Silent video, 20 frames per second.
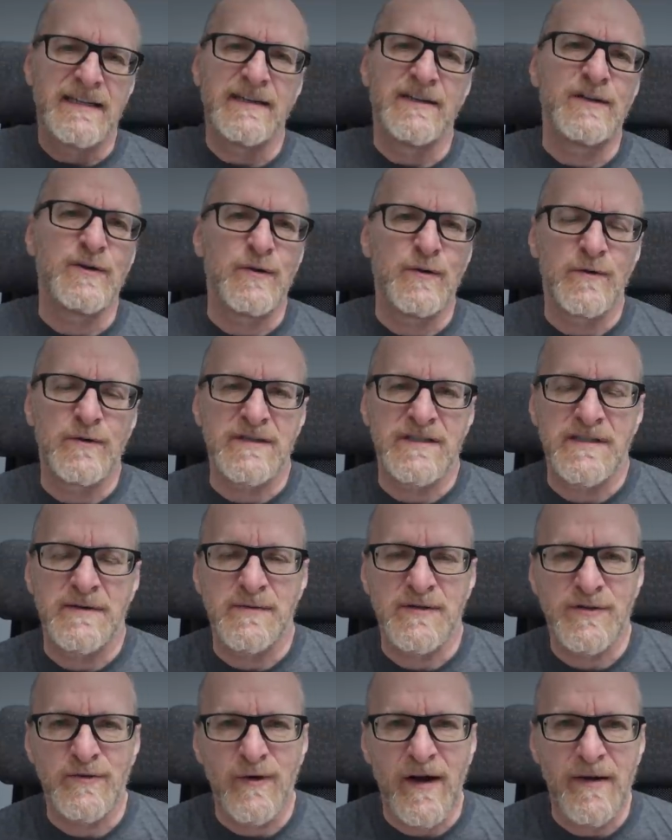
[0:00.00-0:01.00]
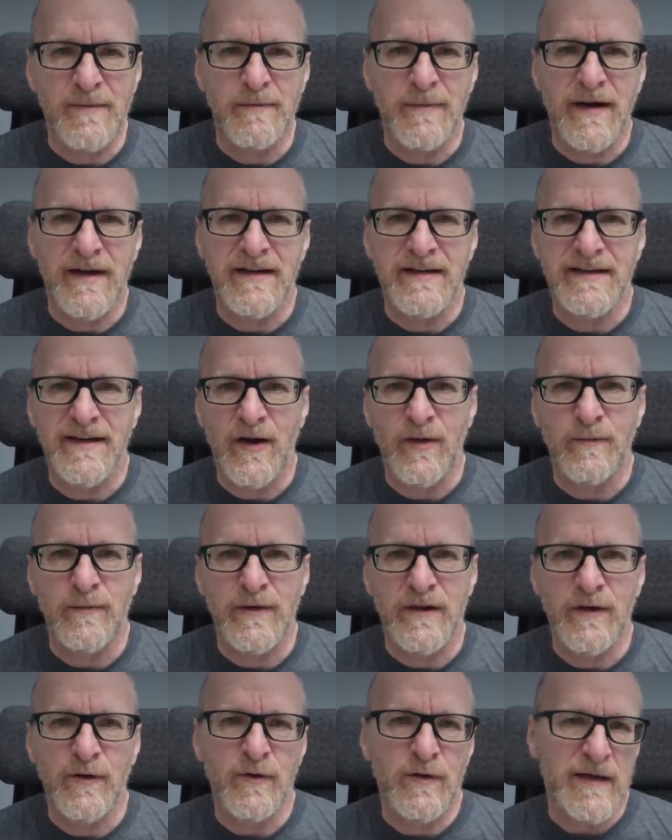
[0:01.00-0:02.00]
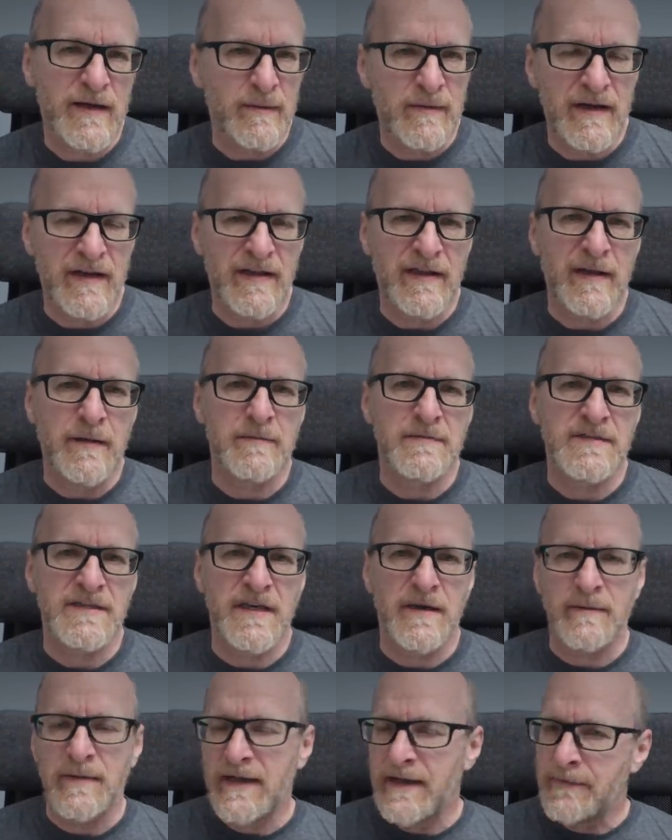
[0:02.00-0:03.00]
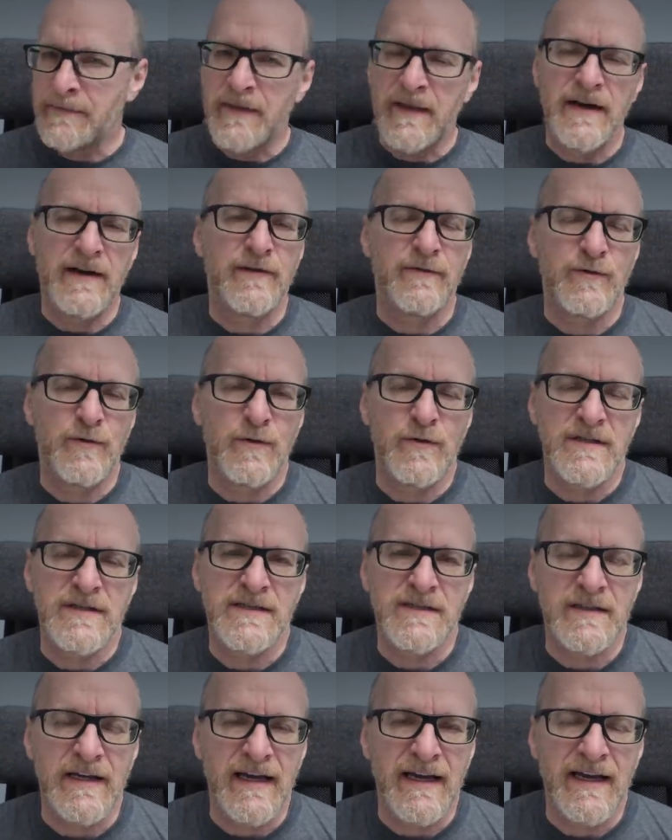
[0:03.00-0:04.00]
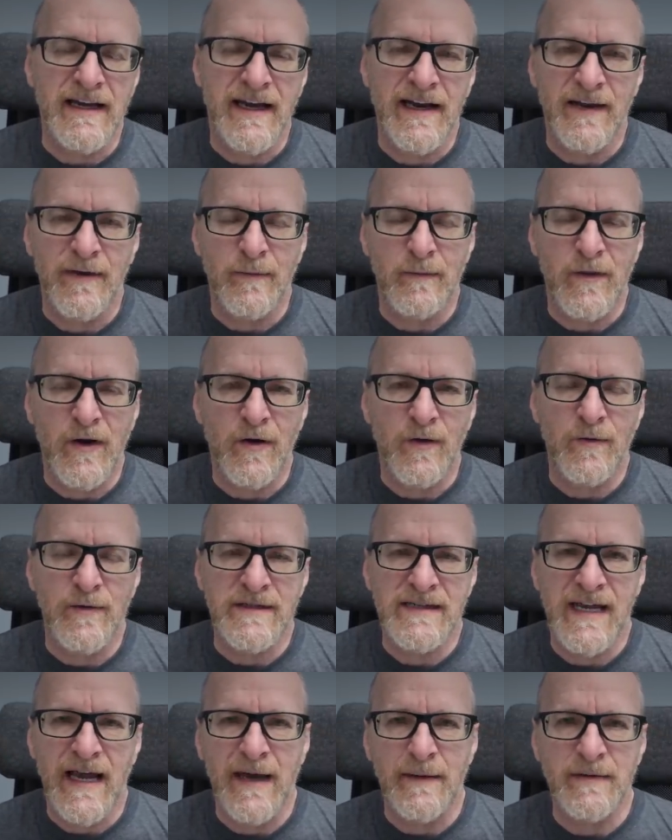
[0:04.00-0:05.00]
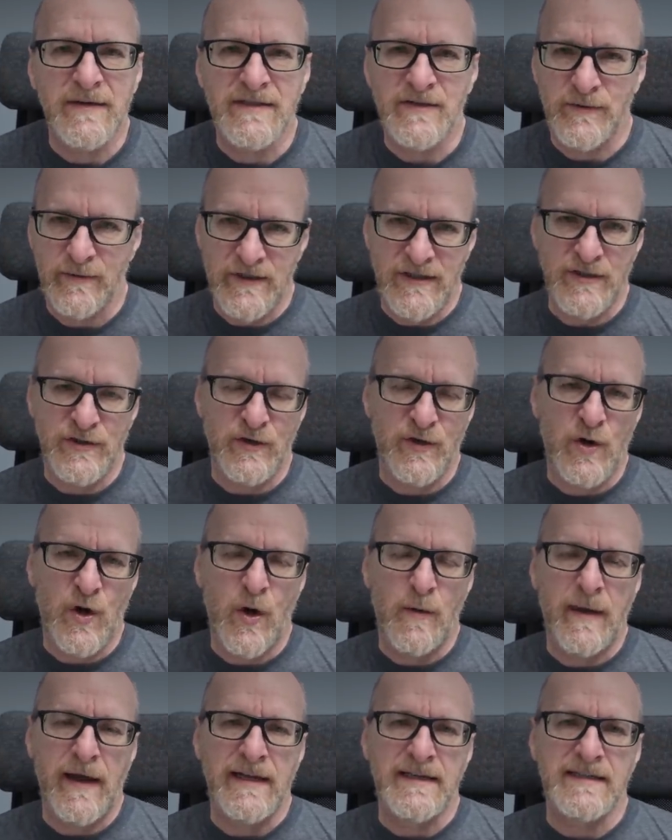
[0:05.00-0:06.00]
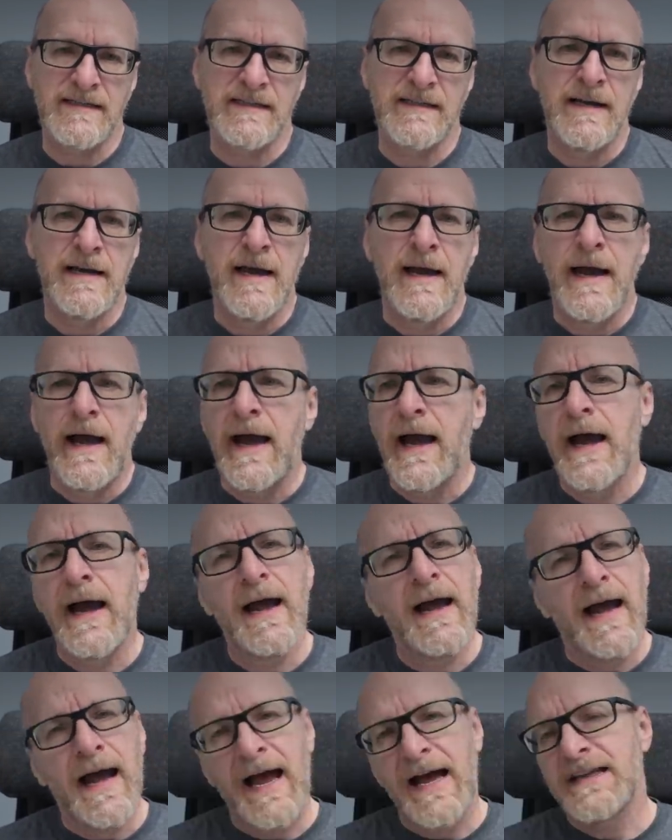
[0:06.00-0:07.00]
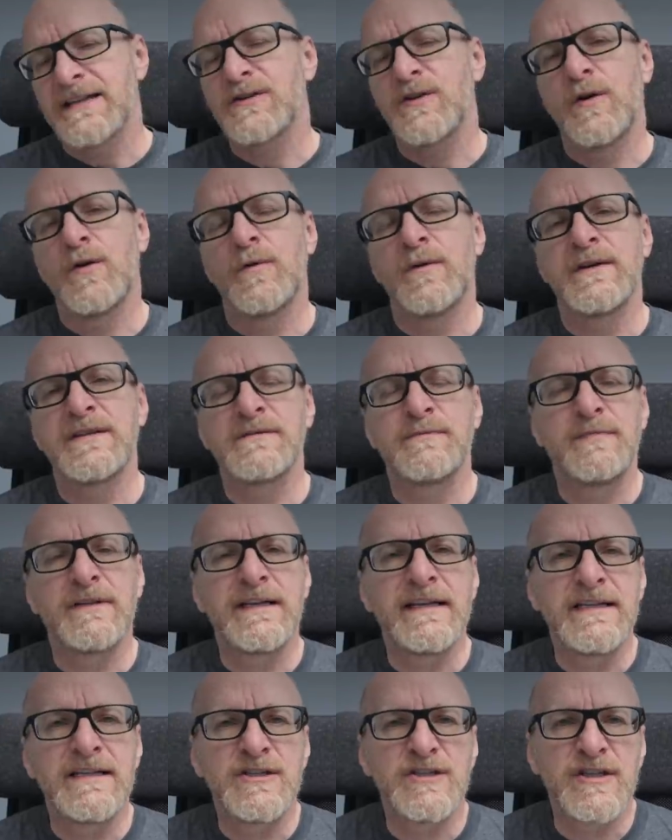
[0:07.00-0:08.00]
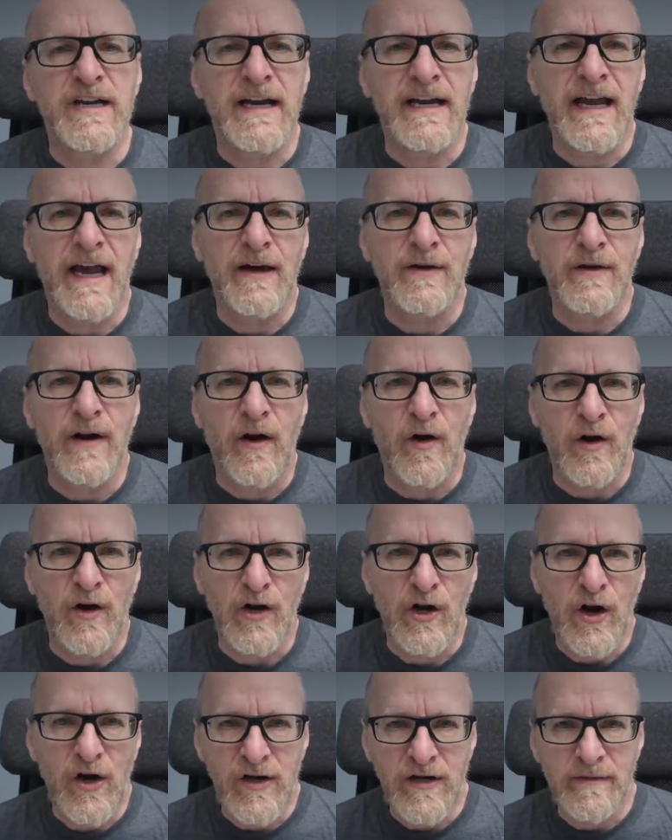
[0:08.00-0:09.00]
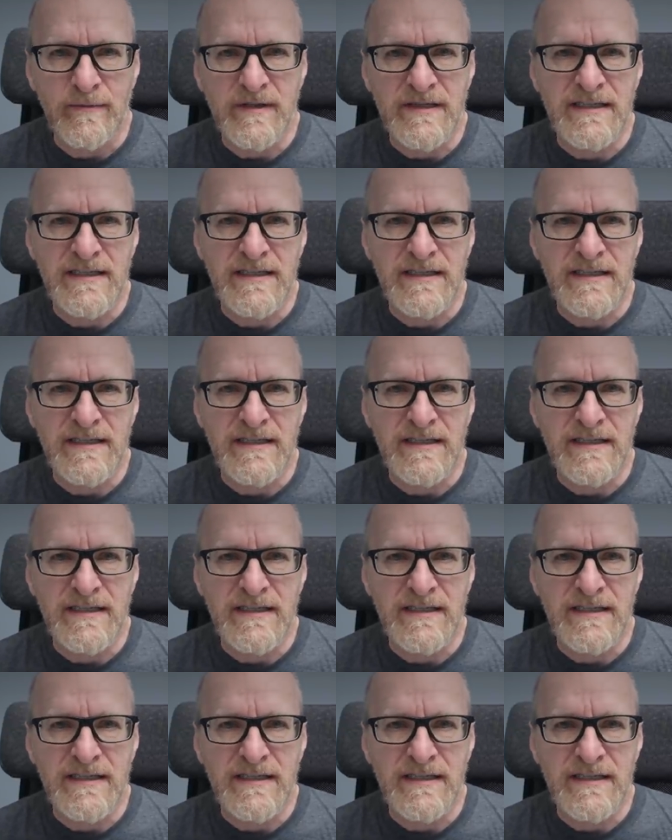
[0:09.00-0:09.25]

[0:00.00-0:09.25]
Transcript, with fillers: hit the old subscribe button down below, give me a thumbs up, and of course, uh, I'm always happy to read your comments. Uh, as always, please check out our learning